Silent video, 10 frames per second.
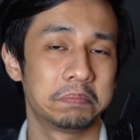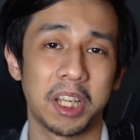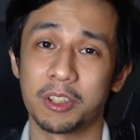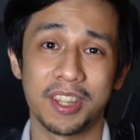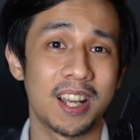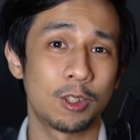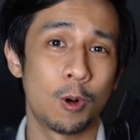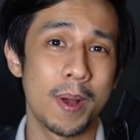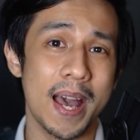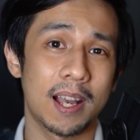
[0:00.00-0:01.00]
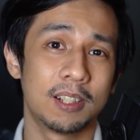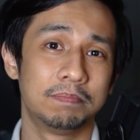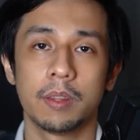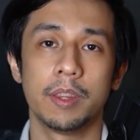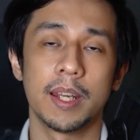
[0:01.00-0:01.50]
I could not go back.
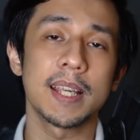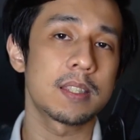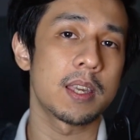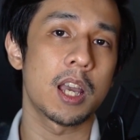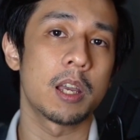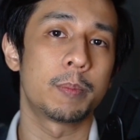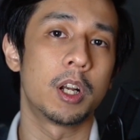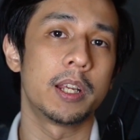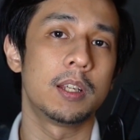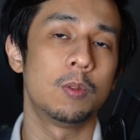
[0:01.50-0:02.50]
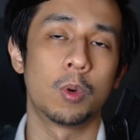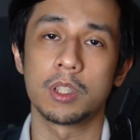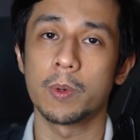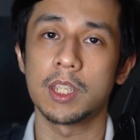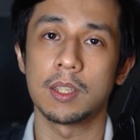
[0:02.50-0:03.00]
The next thing I upgraded were
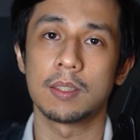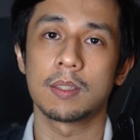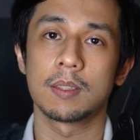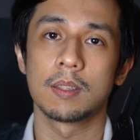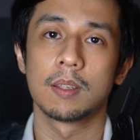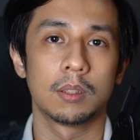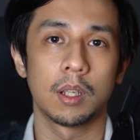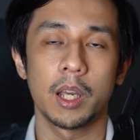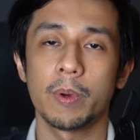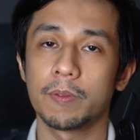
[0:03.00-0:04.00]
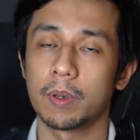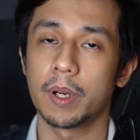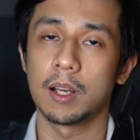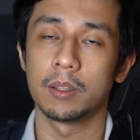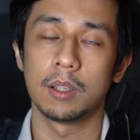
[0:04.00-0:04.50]
switches. I went
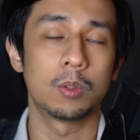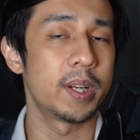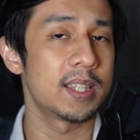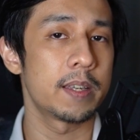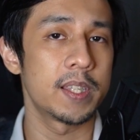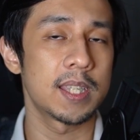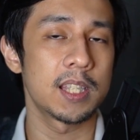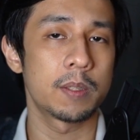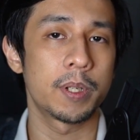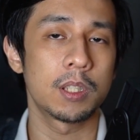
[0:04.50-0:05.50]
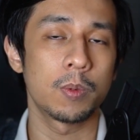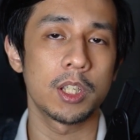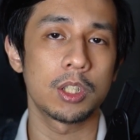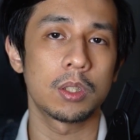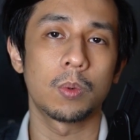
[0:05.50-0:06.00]
from around 27 cents per
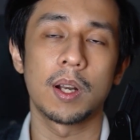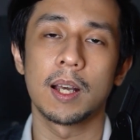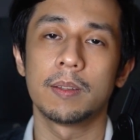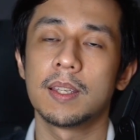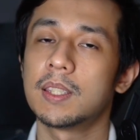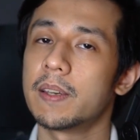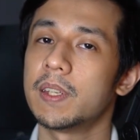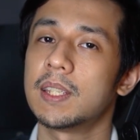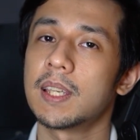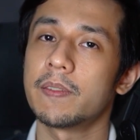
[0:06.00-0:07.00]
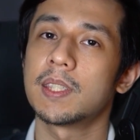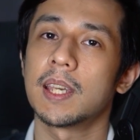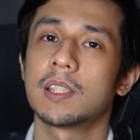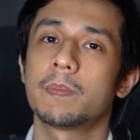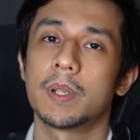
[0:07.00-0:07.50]
switch to around 77
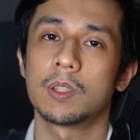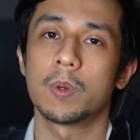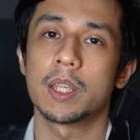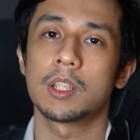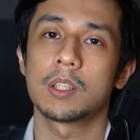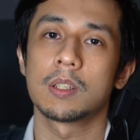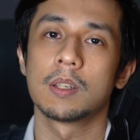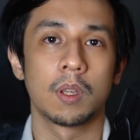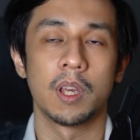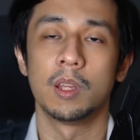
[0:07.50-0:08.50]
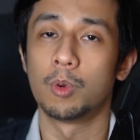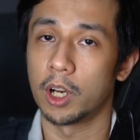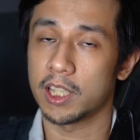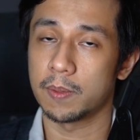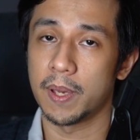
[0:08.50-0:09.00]
cents per switch. And the
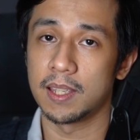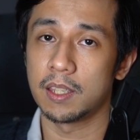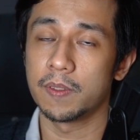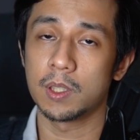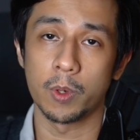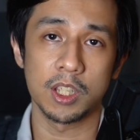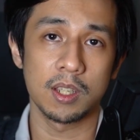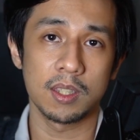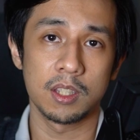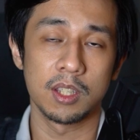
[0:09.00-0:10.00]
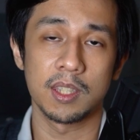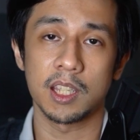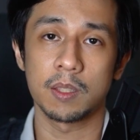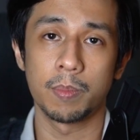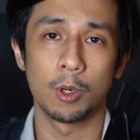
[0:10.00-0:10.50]
more expensive switches just
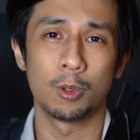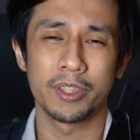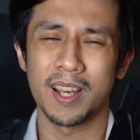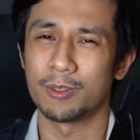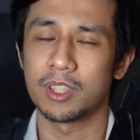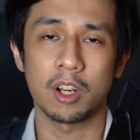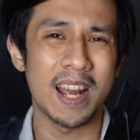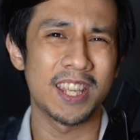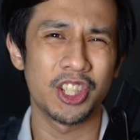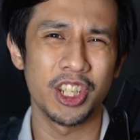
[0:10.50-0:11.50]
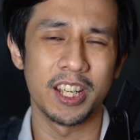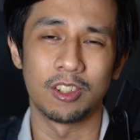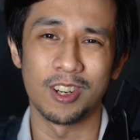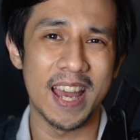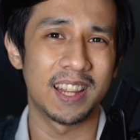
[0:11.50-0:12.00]
exposed how scratchy
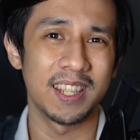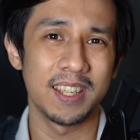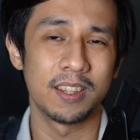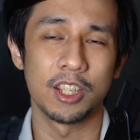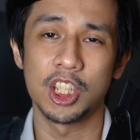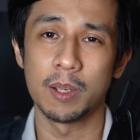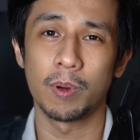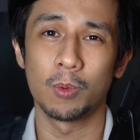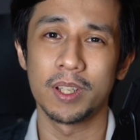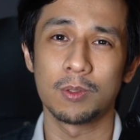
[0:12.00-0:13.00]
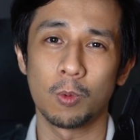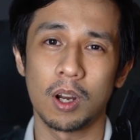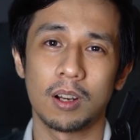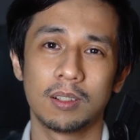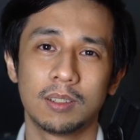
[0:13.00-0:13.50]
and rattly the cheaper ones
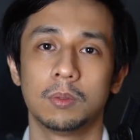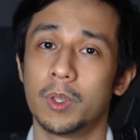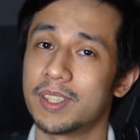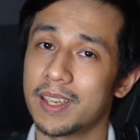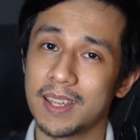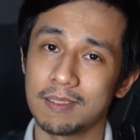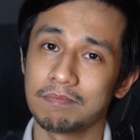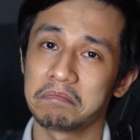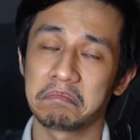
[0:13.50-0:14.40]
were. Once again,